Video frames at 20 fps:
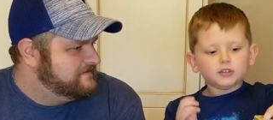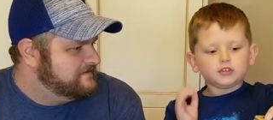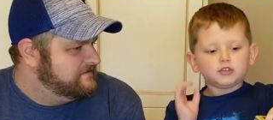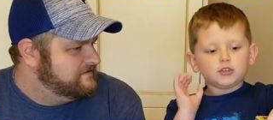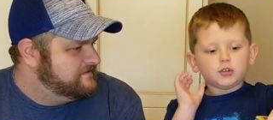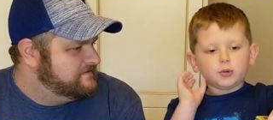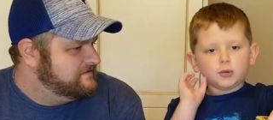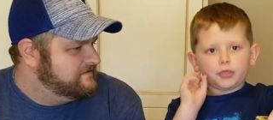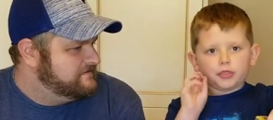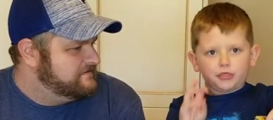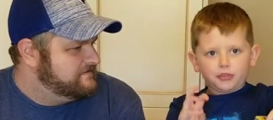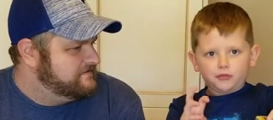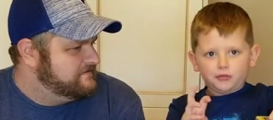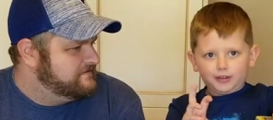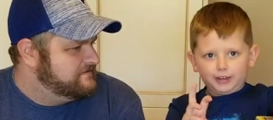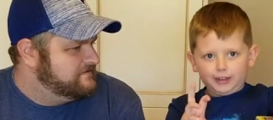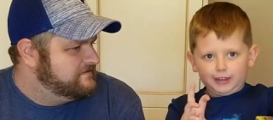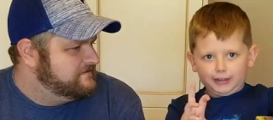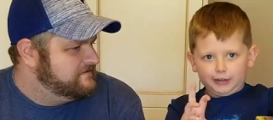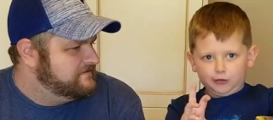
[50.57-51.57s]
Speaker 1: to
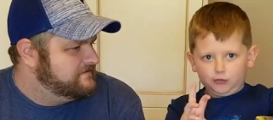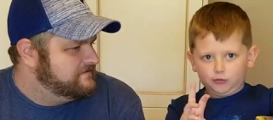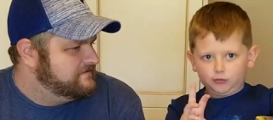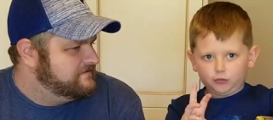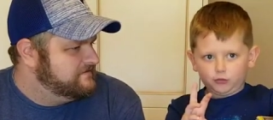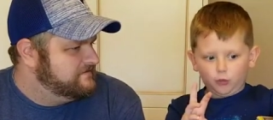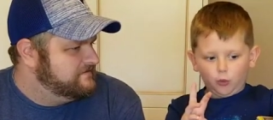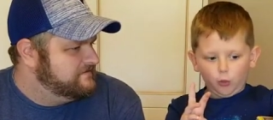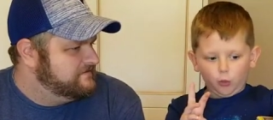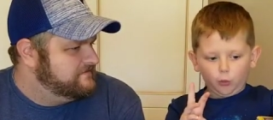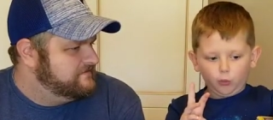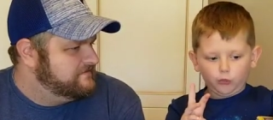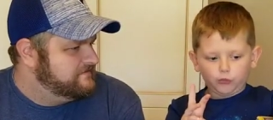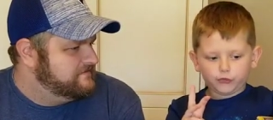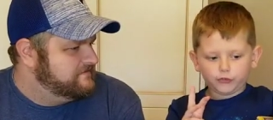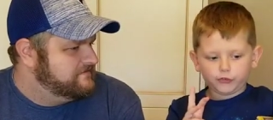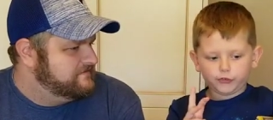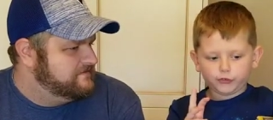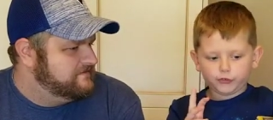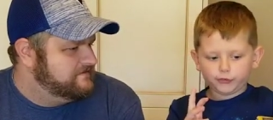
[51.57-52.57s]
three years
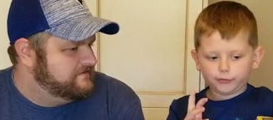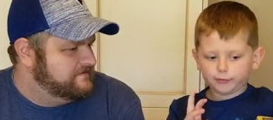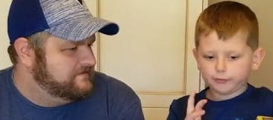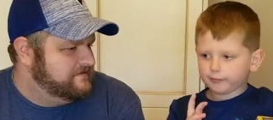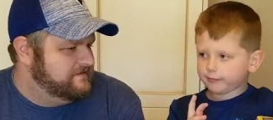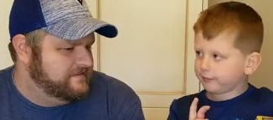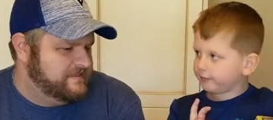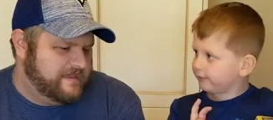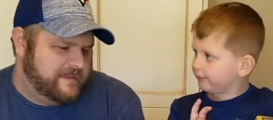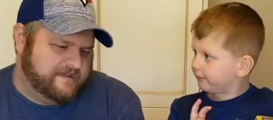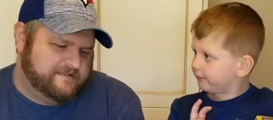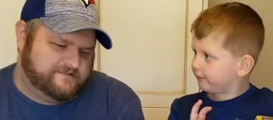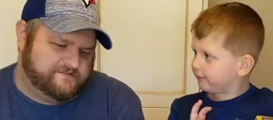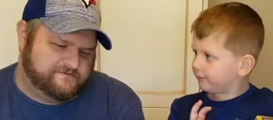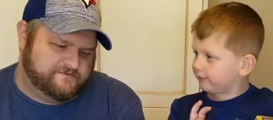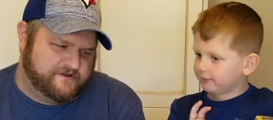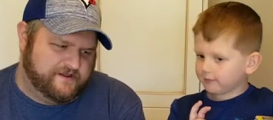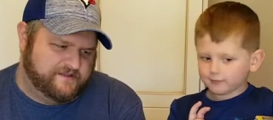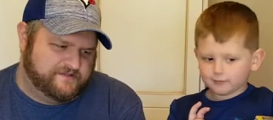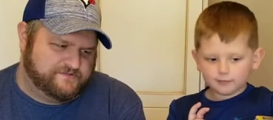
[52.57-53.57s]
old.
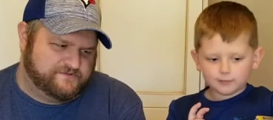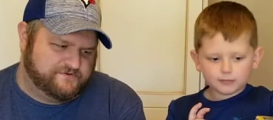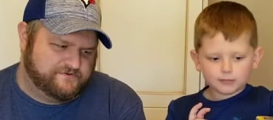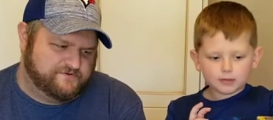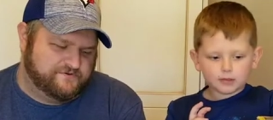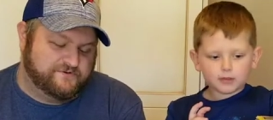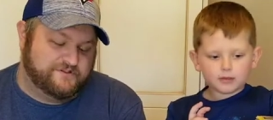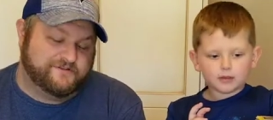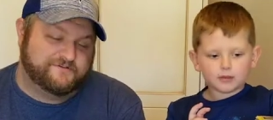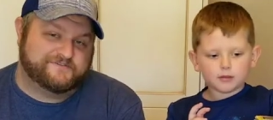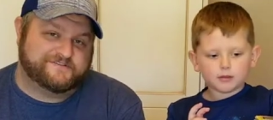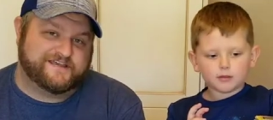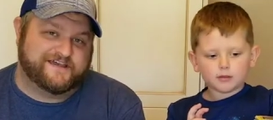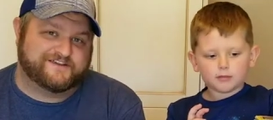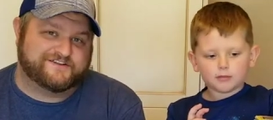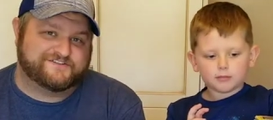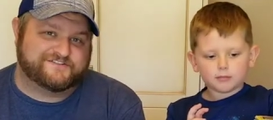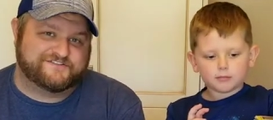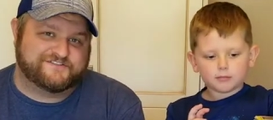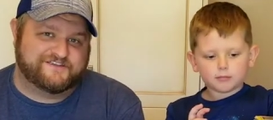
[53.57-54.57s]
Speaker 2: That's right. So Kouli was
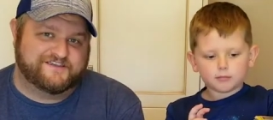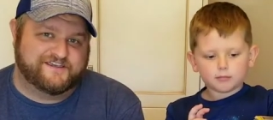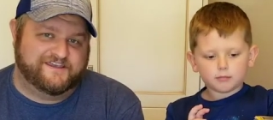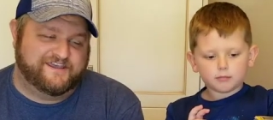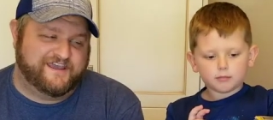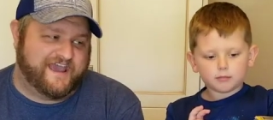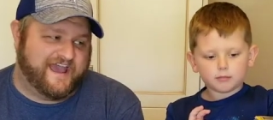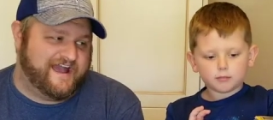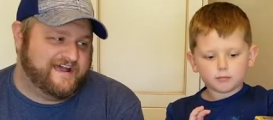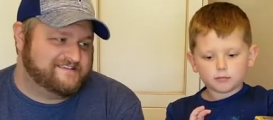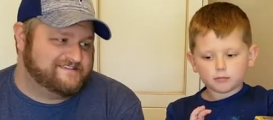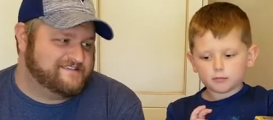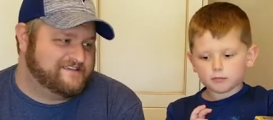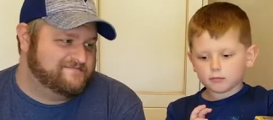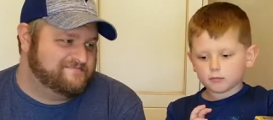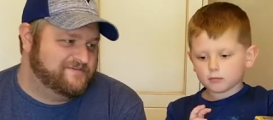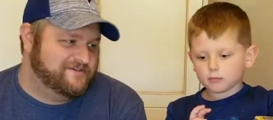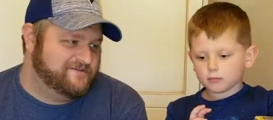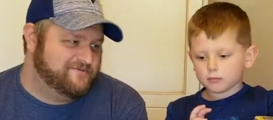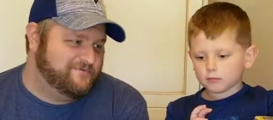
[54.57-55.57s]
actually
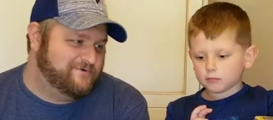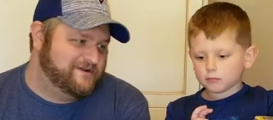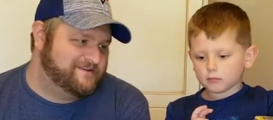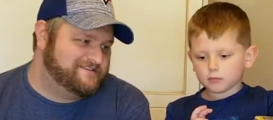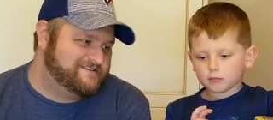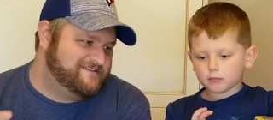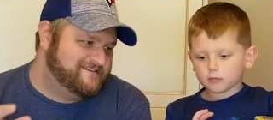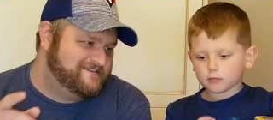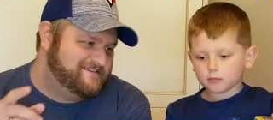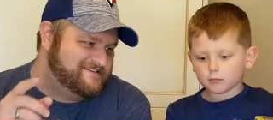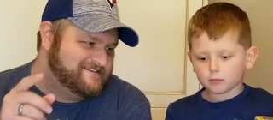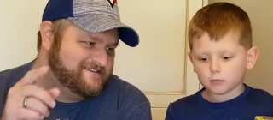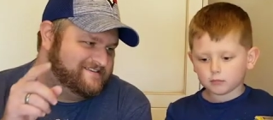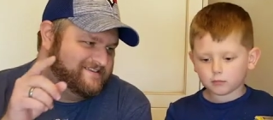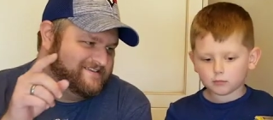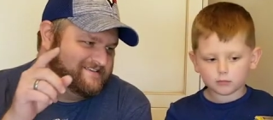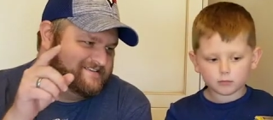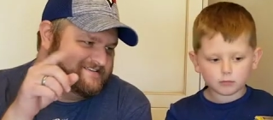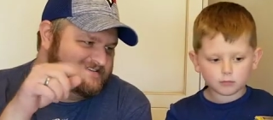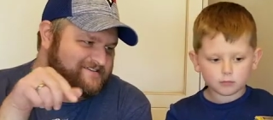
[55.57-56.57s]
asking me, what does
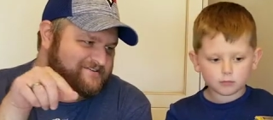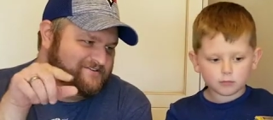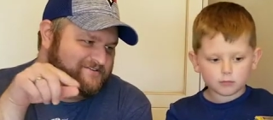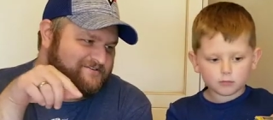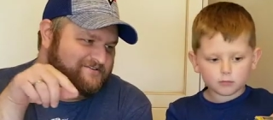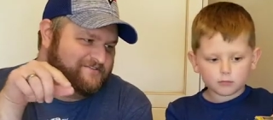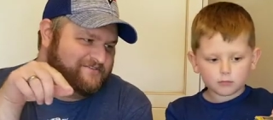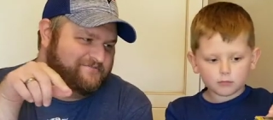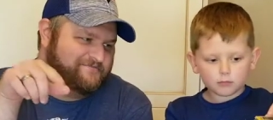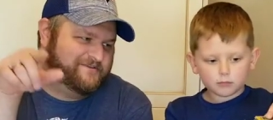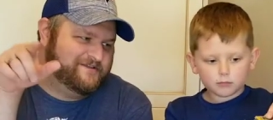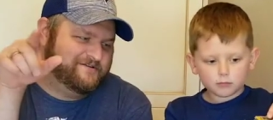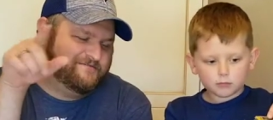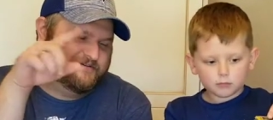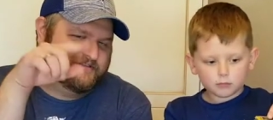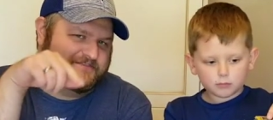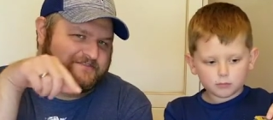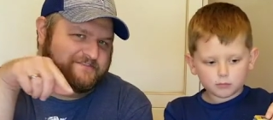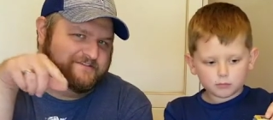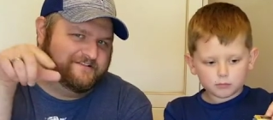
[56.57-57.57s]
the zero three
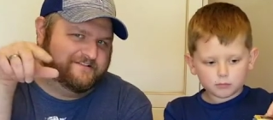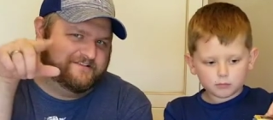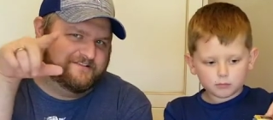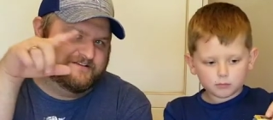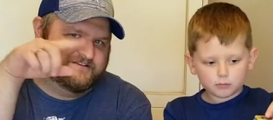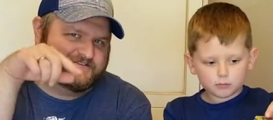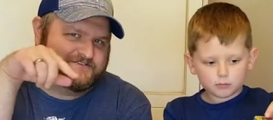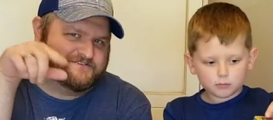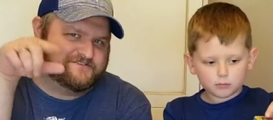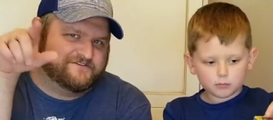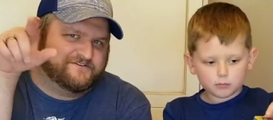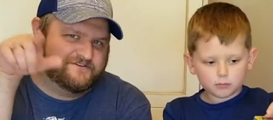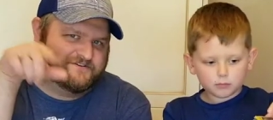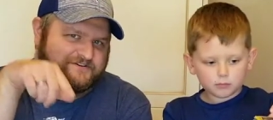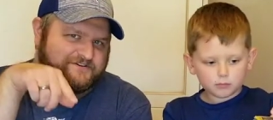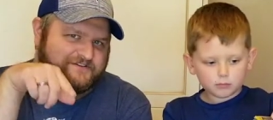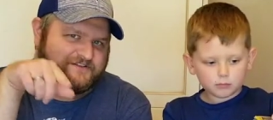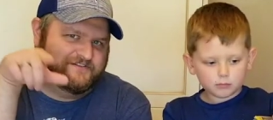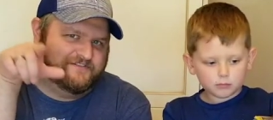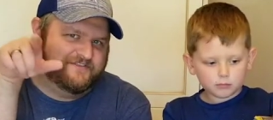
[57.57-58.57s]
with the little
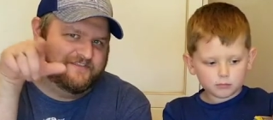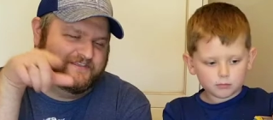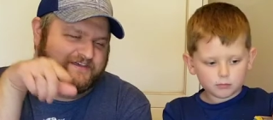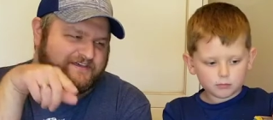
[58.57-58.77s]
circle and